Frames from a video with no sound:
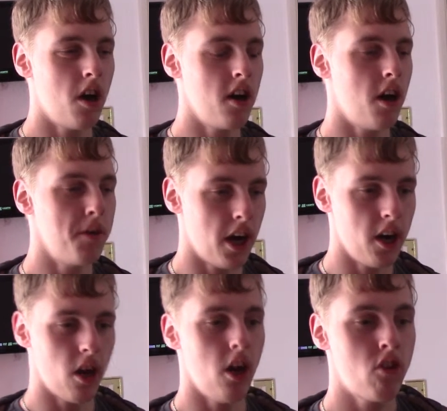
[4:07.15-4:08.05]

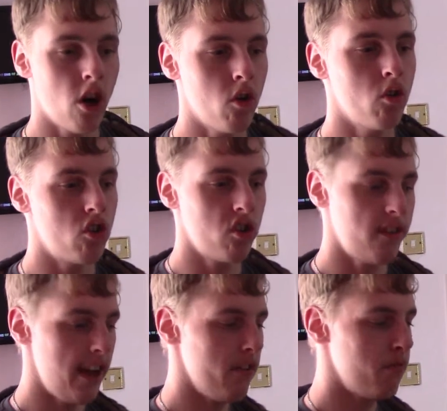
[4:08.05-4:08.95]
I told
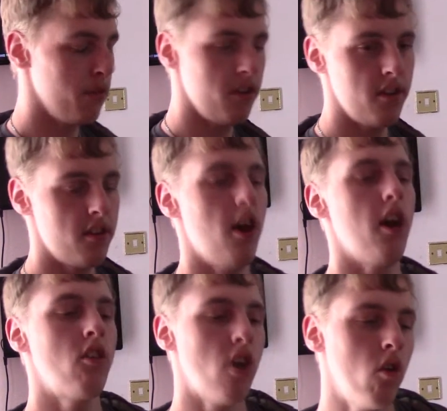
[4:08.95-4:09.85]
Steph, my sister,
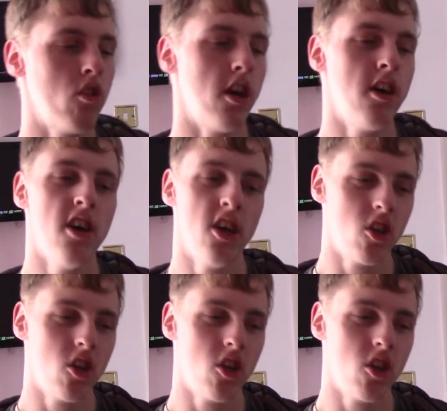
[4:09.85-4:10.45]
I told her,